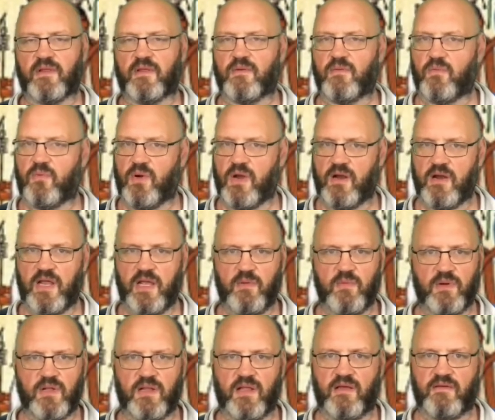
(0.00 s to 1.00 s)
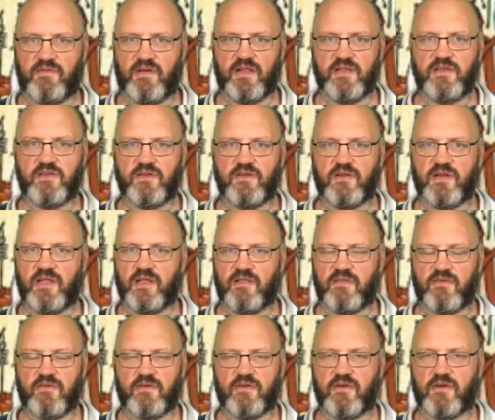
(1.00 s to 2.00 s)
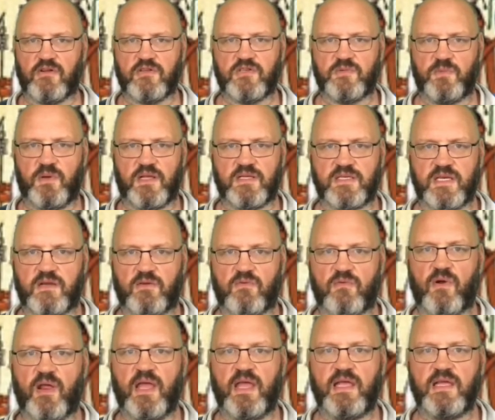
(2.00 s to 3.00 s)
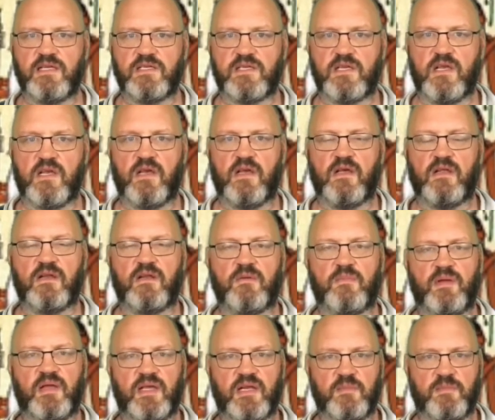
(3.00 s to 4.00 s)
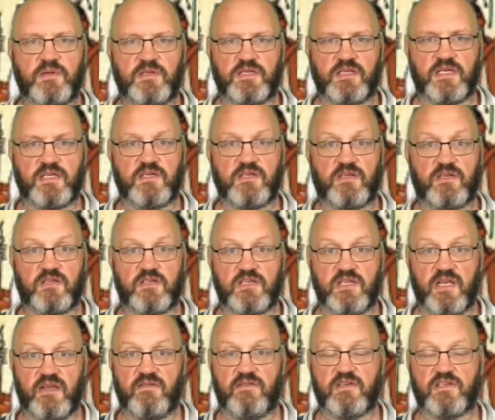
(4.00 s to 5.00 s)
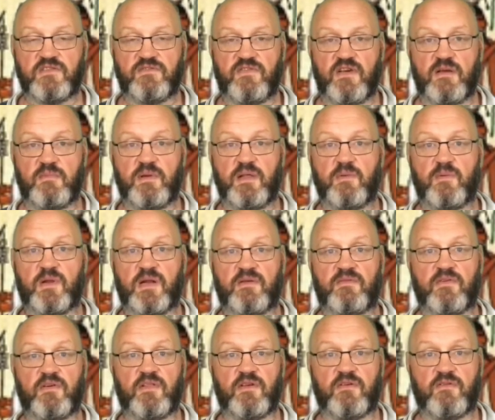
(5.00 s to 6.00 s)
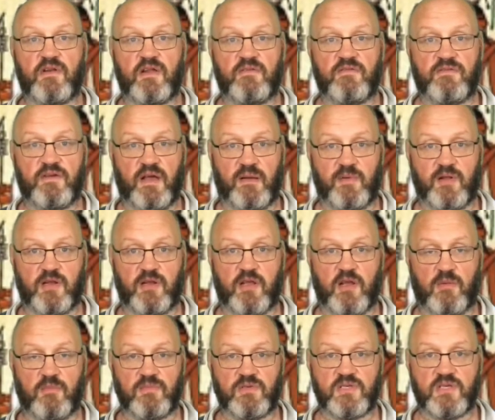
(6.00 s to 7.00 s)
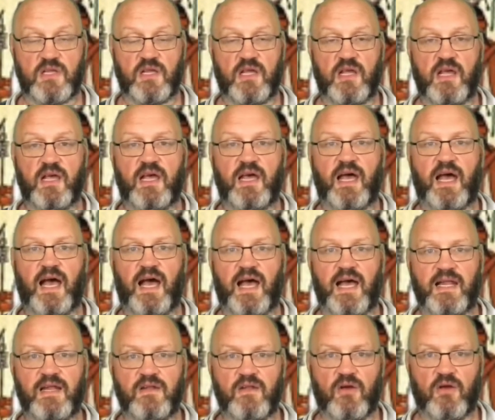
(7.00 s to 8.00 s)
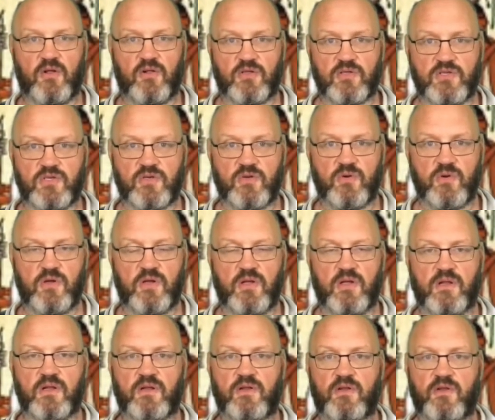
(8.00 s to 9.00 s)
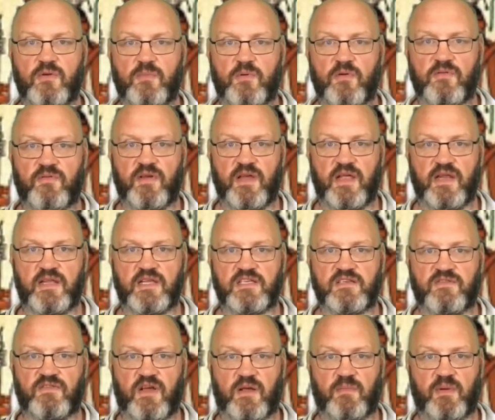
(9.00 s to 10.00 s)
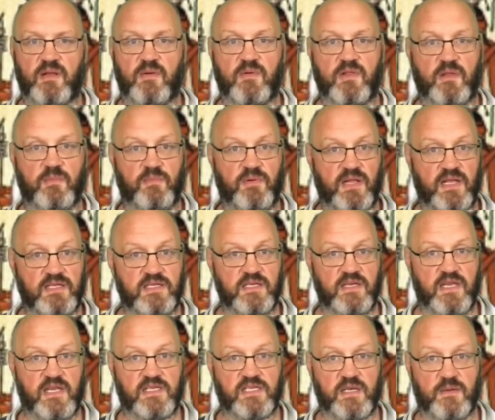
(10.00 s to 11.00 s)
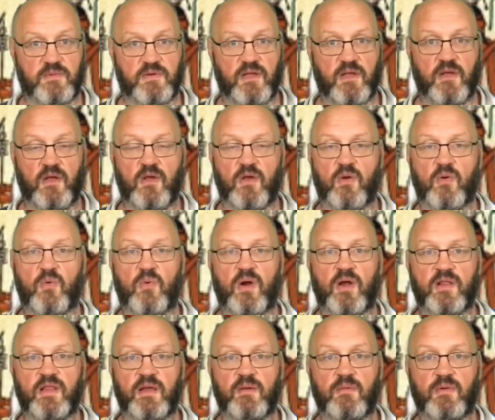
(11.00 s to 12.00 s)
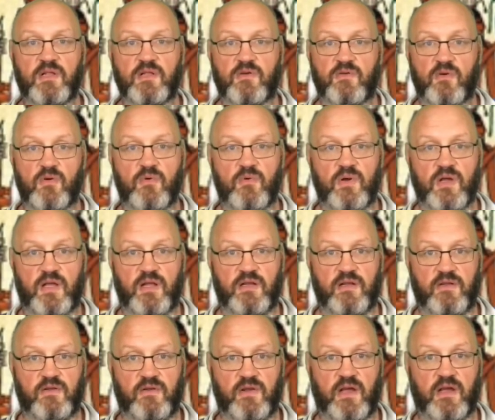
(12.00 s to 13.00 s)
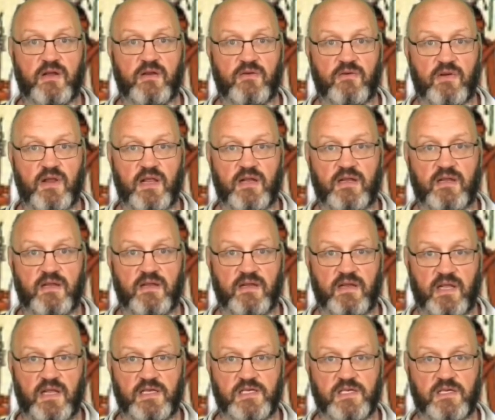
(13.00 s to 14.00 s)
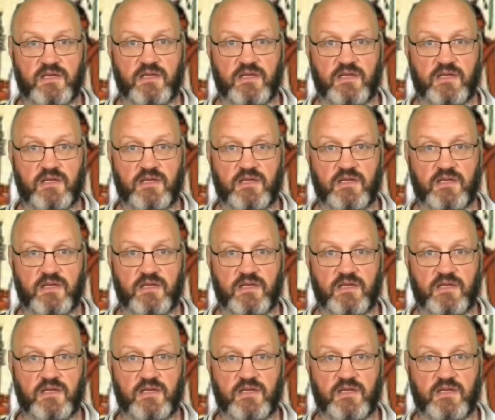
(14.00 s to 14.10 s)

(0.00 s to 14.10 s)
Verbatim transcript: where he will eventually, through God's blessing, raise to be in a position to save his family whenever the great famine comes, and also to provide his family with a place in Egypt where they will grow into a great nation.